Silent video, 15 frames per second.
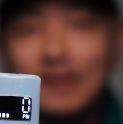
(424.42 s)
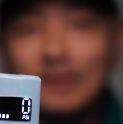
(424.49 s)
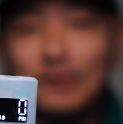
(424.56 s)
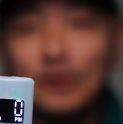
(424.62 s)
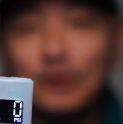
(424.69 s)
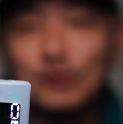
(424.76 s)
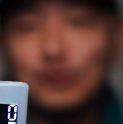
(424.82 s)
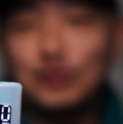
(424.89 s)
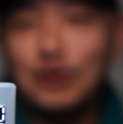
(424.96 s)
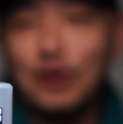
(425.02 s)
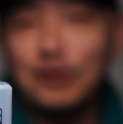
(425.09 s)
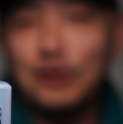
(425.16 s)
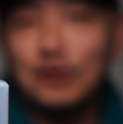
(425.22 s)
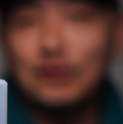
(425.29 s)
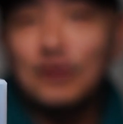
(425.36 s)
is going to
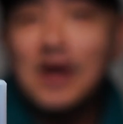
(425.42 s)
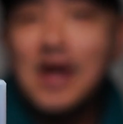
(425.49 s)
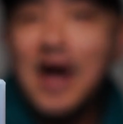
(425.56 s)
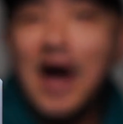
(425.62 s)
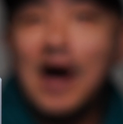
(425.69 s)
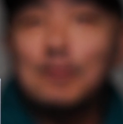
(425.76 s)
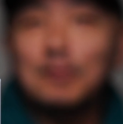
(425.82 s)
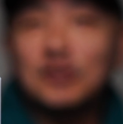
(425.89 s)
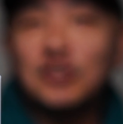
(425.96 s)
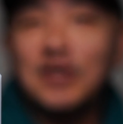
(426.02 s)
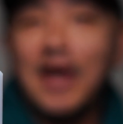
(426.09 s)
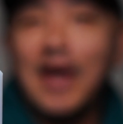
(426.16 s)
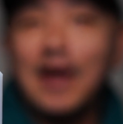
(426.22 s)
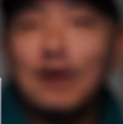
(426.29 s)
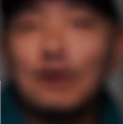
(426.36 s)
show you how much
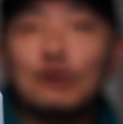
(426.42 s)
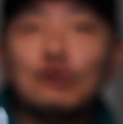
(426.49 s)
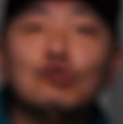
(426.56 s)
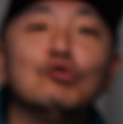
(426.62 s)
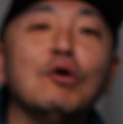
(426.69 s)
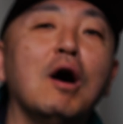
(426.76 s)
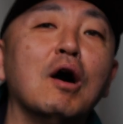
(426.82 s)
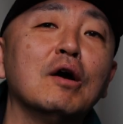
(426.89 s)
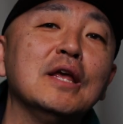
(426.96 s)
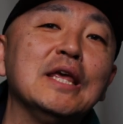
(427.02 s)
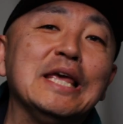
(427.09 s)
air you are